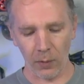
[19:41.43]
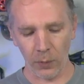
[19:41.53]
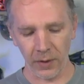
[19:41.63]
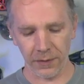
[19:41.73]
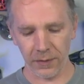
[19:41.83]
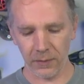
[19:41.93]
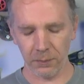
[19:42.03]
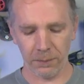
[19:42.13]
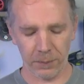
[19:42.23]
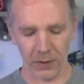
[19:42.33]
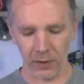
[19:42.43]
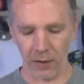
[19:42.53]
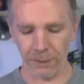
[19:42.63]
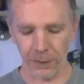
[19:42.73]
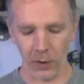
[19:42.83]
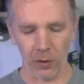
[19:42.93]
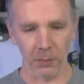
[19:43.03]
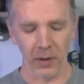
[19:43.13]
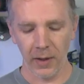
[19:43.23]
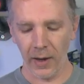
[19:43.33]
with peeling off film
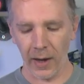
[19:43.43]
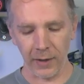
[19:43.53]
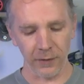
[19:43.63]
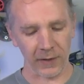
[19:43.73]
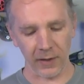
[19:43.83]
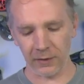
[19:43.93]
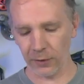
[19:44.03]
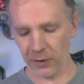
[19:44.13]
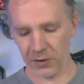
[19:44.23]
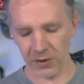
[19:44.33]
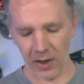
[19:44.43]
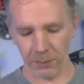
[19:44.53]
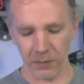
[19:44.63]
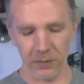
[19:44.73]
and you've got a dirty shop,